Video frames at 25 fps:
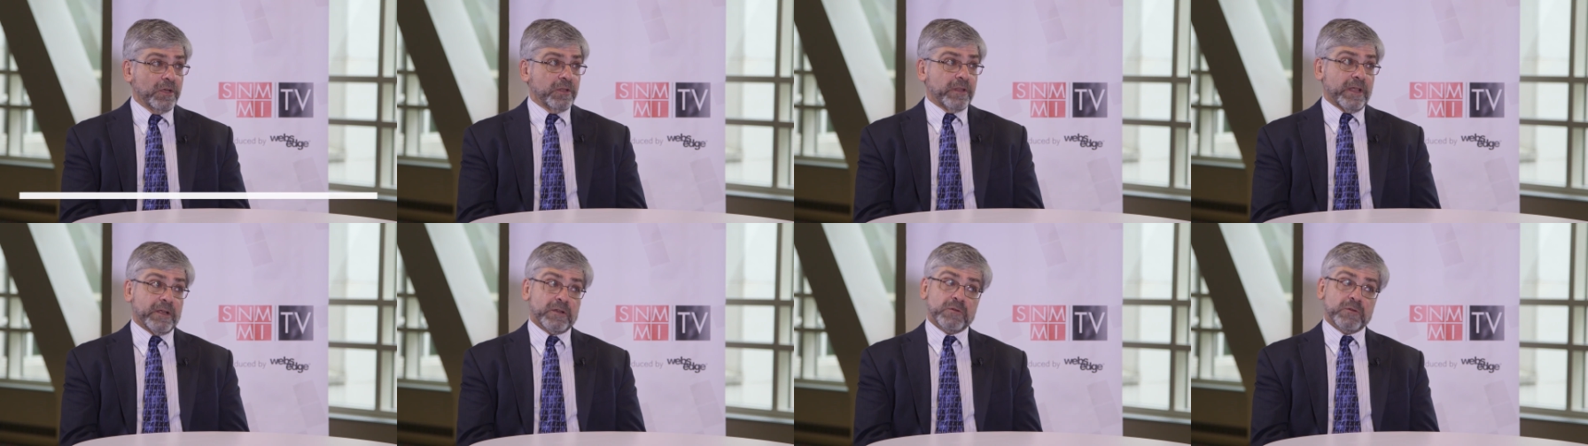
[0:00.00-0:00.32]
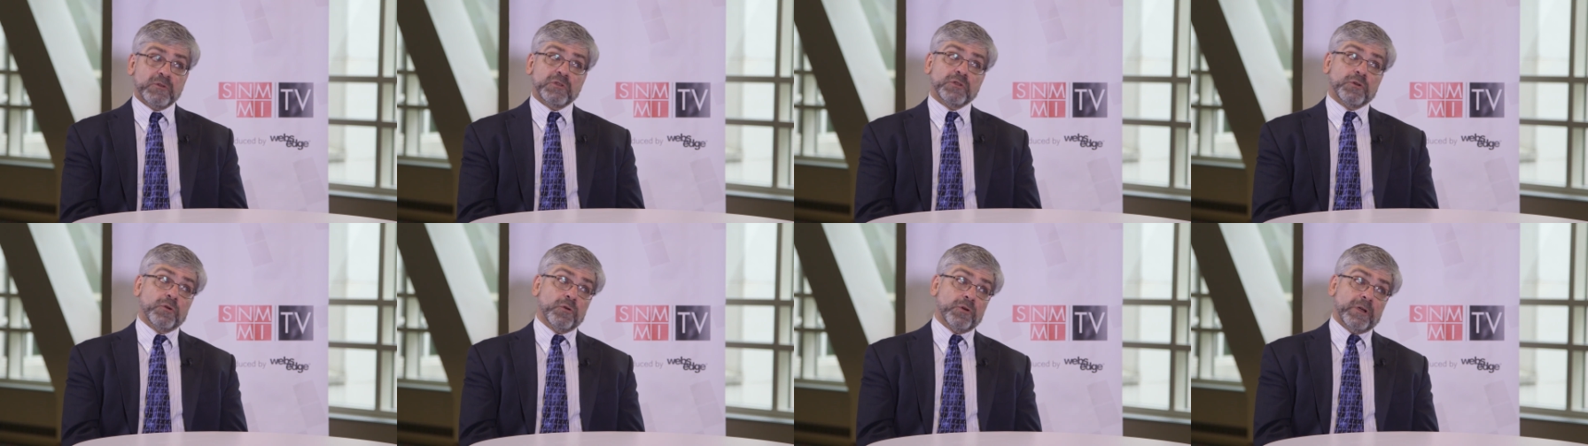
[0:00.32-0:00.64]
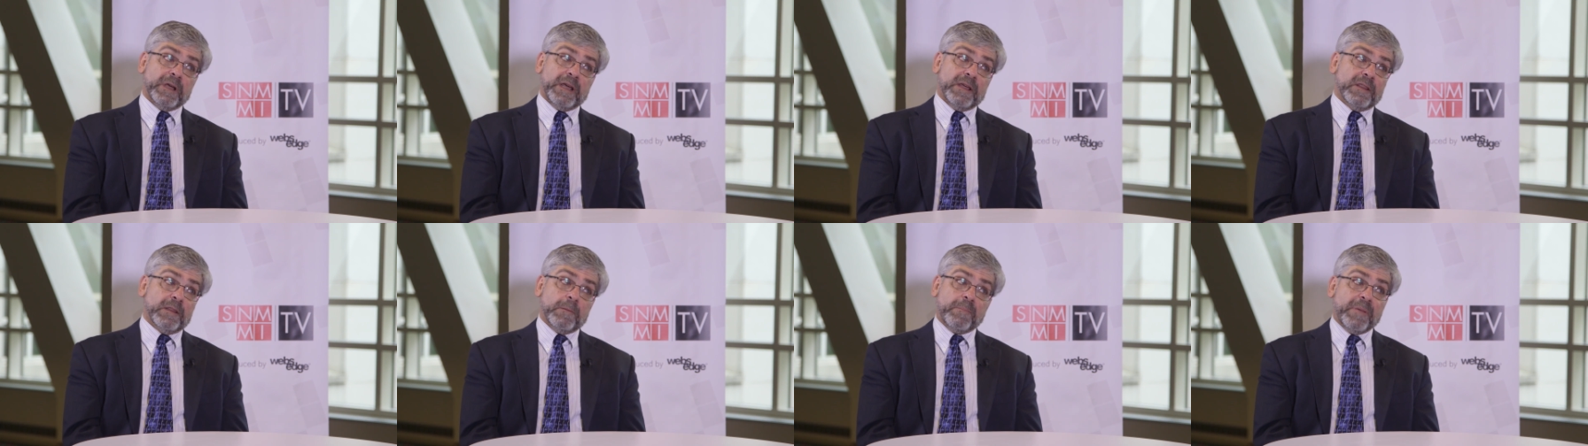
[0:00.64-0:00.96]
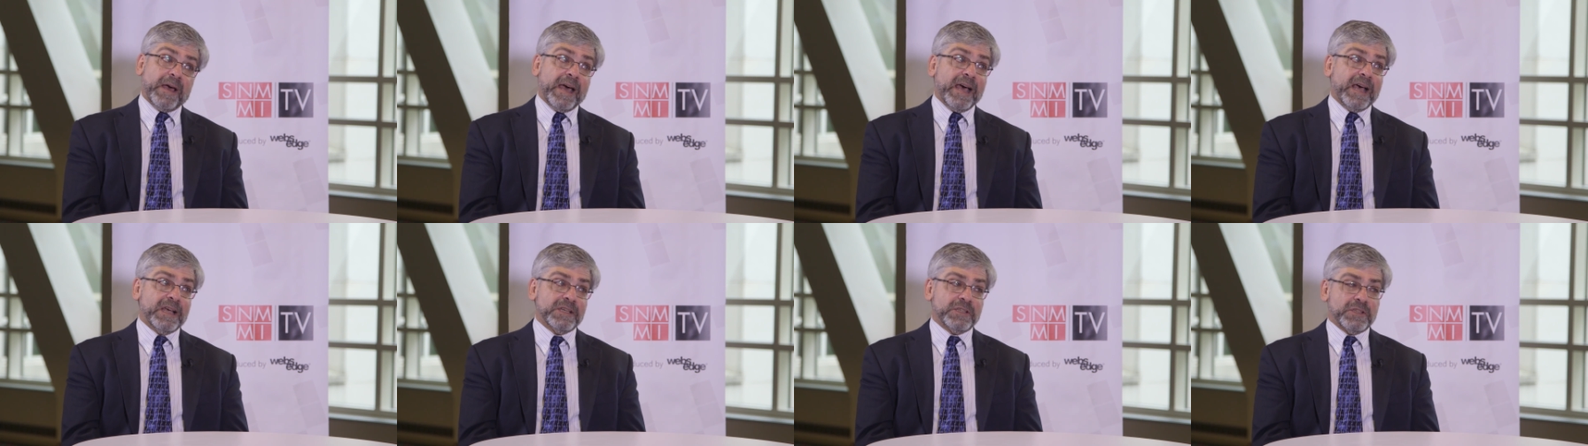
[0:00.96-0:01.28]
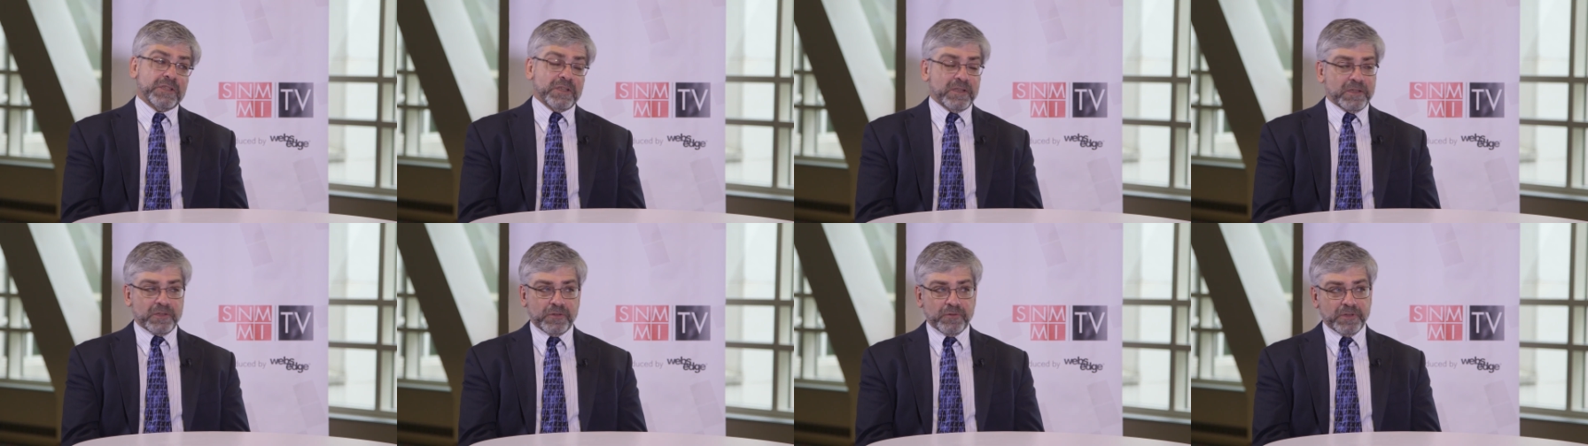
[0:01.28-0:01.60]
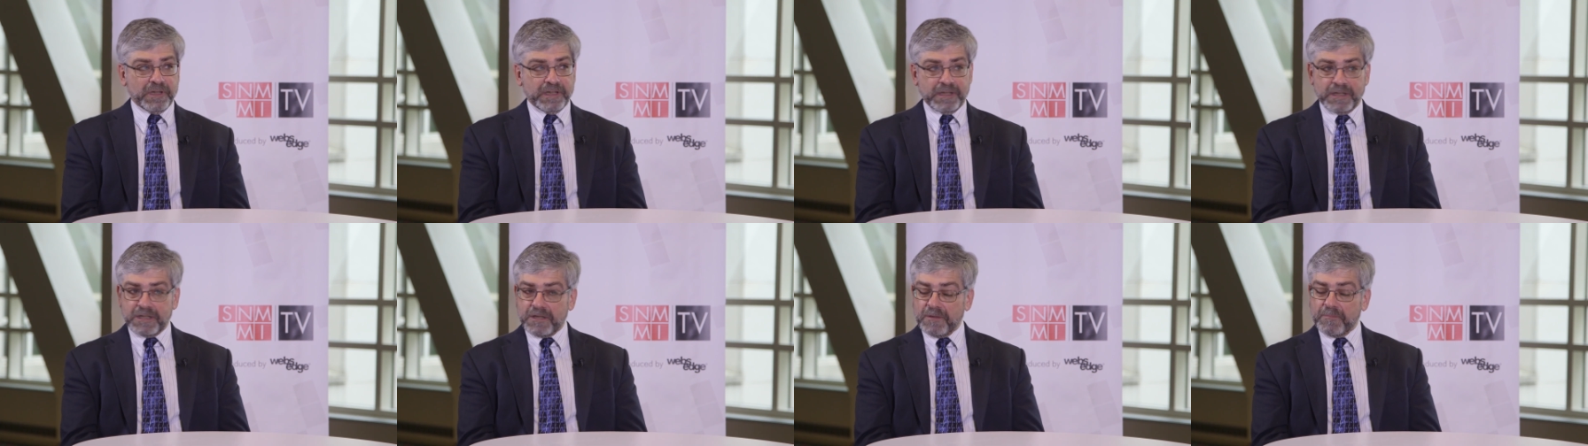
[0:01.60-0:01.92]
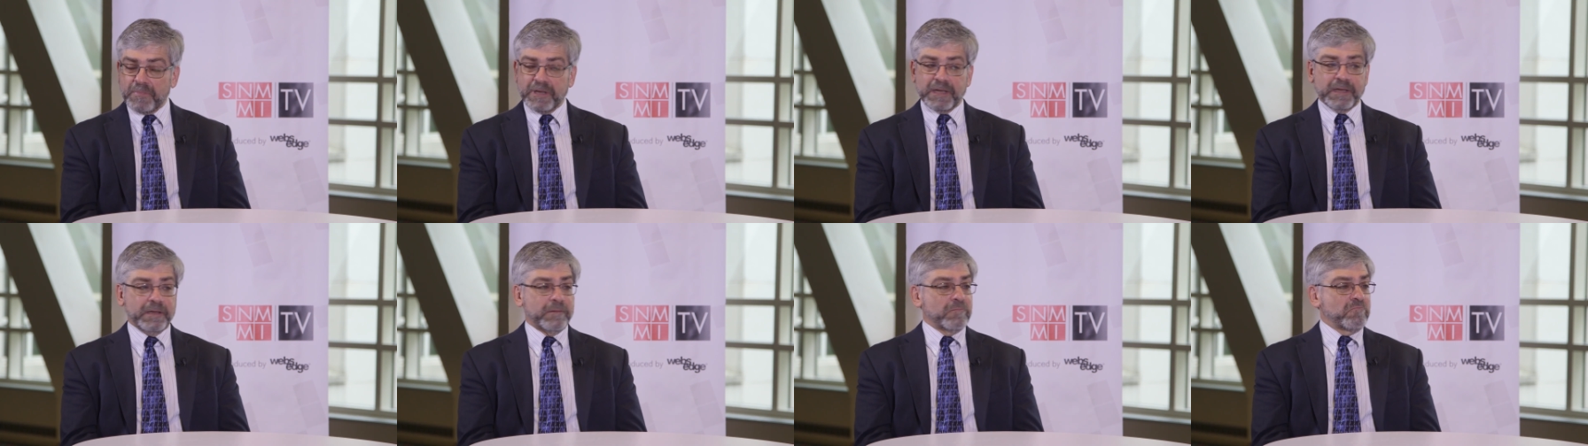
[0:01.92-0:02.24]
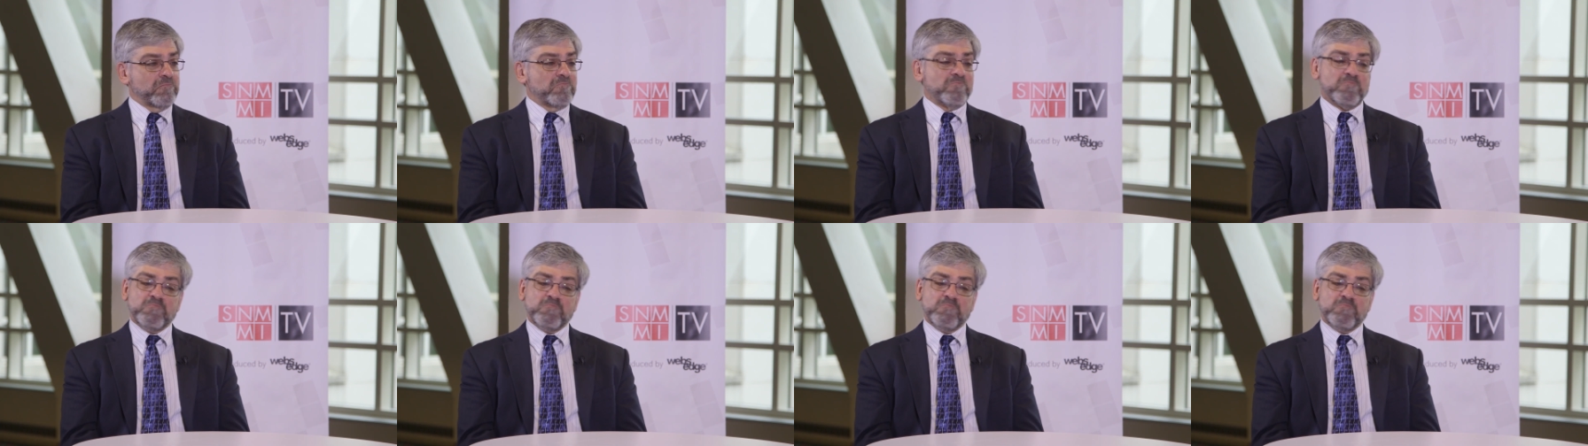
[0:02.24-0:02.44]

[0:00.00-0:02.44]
that you, in the past, you needed to be